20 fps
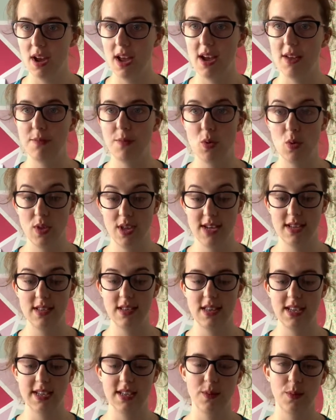I bought
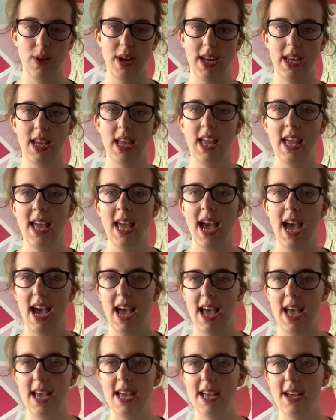this week,
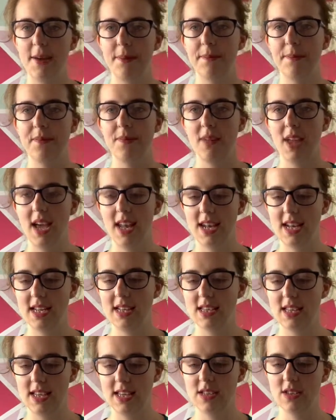and it's
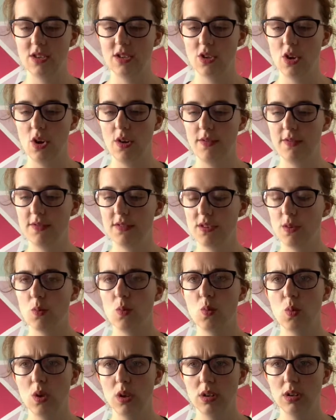this soft
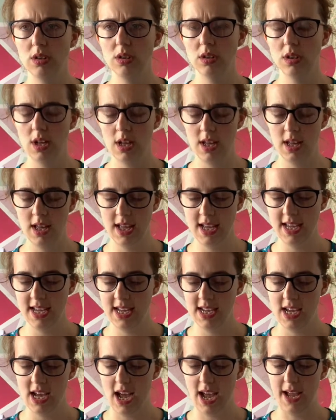wool
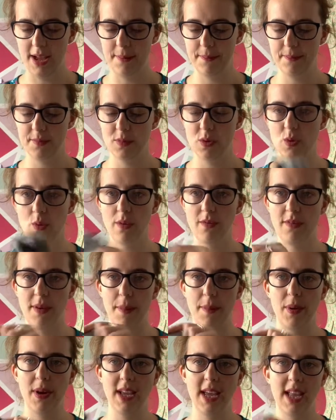sort of
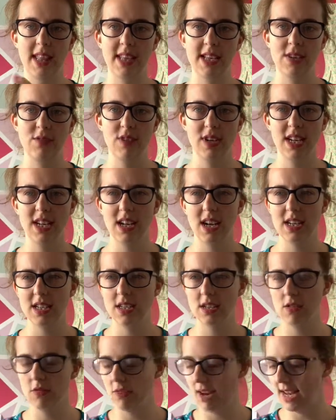fabric in these really nice
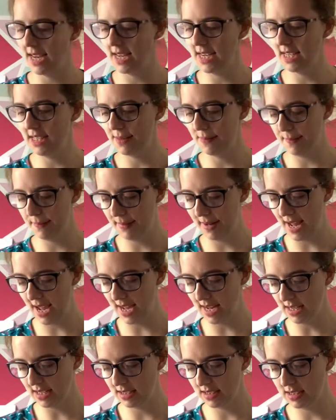greys and
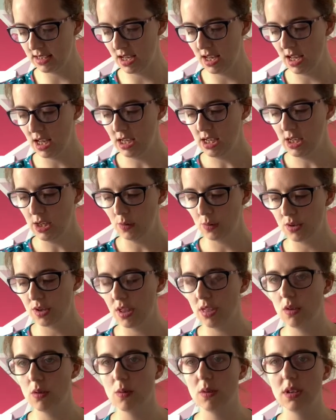blacks, which I
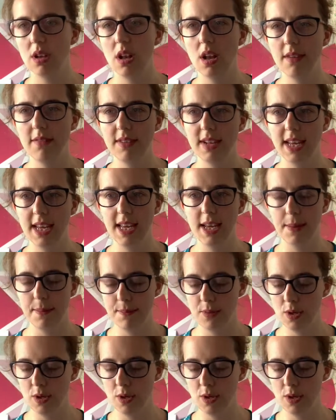thought was a lovely